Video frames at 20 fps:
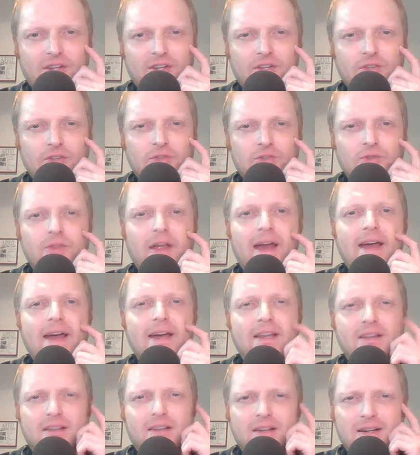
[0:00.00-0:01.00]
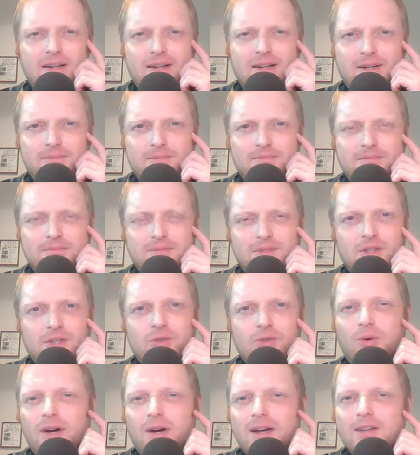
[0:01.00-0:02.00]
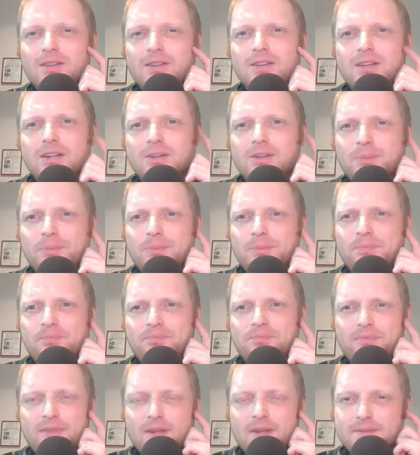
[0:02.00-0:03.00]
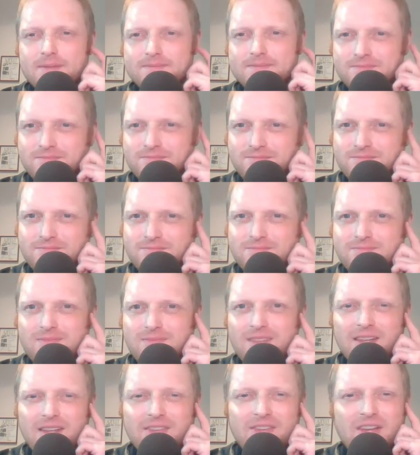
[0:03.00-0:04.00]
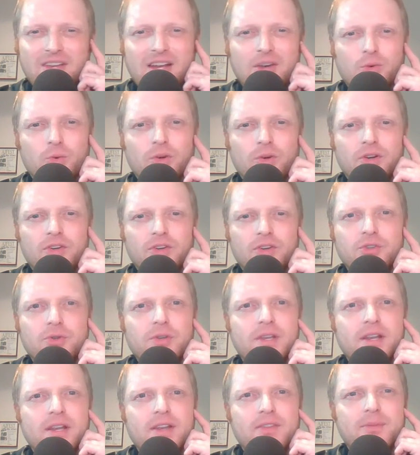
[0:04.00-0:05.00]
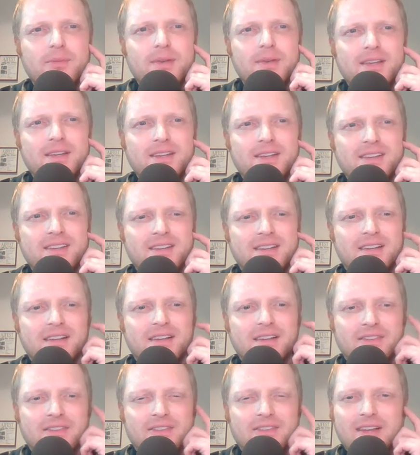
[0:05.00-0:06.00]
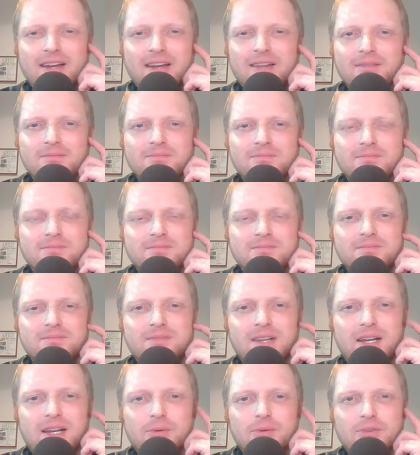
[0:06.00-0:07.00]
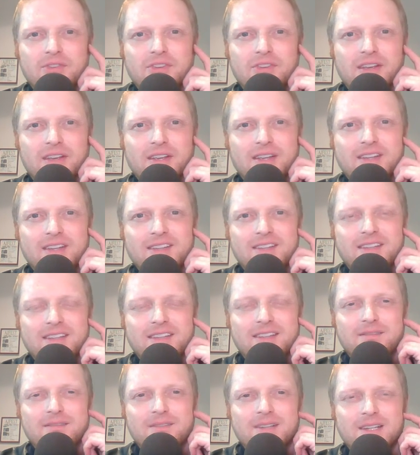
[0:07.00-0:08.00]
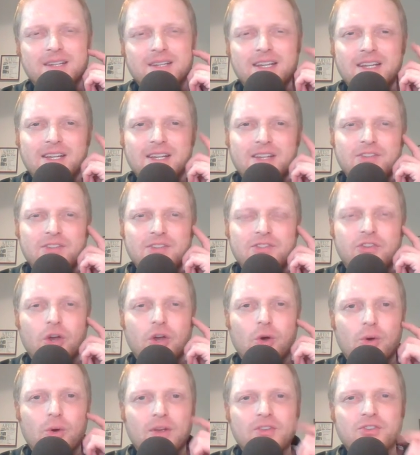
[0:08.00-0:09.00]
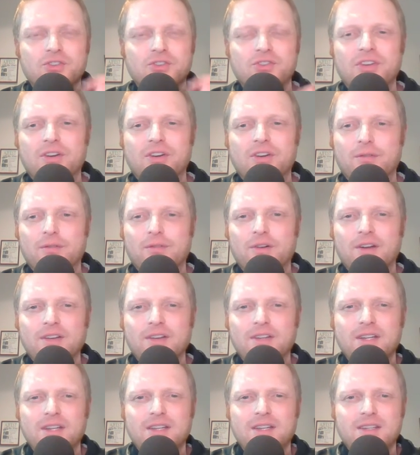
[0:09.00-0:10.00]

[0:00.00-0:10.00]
to do that a little while ago. It's kind of weird doing it at the beginning, and it's not, I would say, so interesting or fun